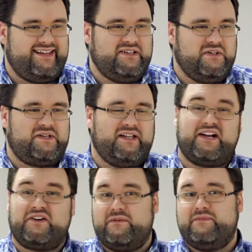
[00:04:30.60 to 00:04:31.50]
looked
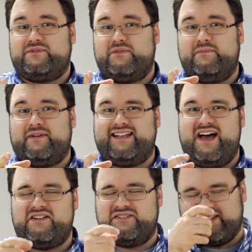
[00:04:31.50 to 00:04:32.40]
like Grimace from the
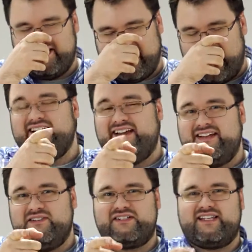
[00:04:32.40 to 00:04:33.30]
McDonald's. Yeah,
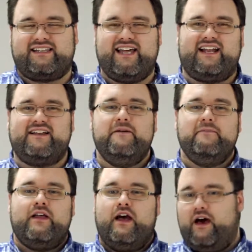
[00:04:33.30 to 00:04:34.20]
he looks like that.
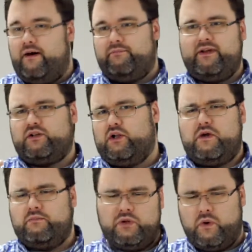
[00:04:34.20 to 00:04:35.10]
Big
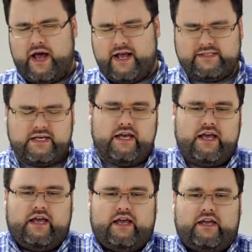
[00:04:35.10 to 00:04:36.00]
glowy blue eyes.
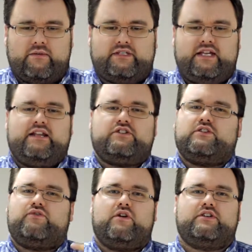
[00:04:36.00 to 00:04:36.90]
He was in it
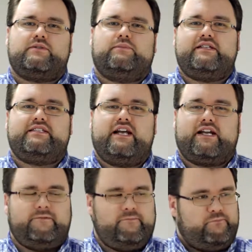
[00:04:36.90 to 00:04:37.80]
just for a split
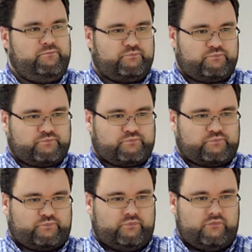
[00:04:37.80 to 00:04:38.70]
second,
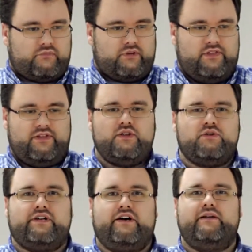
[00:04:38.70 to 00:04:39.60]
and then
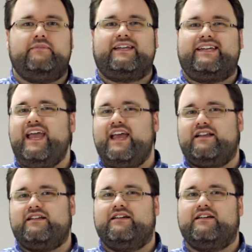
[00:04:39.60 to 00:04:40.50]
you saw him
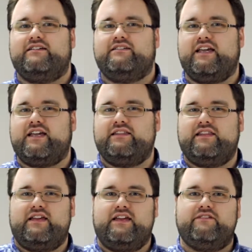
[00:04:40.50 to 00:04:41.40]
again taking
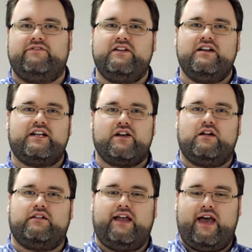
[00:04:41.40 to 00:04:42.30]
the Infinity
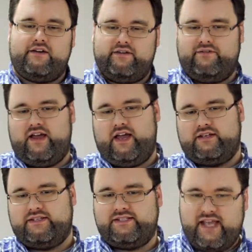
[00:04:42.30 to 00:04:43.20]
Gauntlet out of
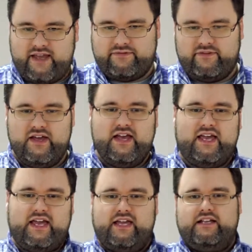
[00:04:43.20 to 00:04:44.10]
a
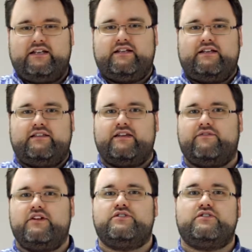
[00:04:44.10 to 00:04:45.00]
safe in the
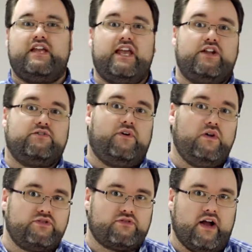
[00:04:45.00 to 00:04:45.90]
Avengers Age of
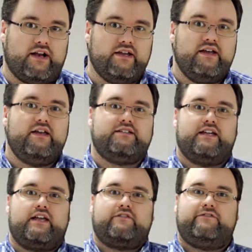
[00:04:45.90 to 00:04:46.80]
Ultron,
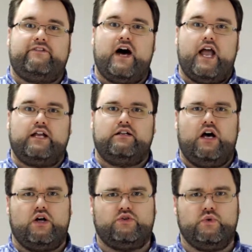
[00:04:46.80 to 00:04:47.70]
saying, "Fine,
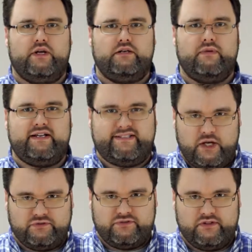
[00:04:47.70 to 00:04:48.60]
I'll do it
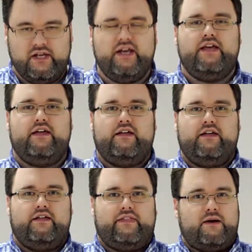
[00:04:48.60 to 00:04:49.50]
myself."
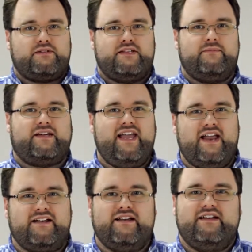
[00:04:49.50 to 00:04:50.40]
That was him
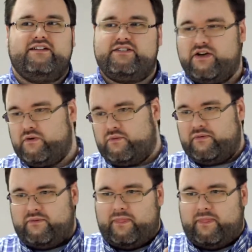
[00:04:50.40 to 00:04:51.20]
again. So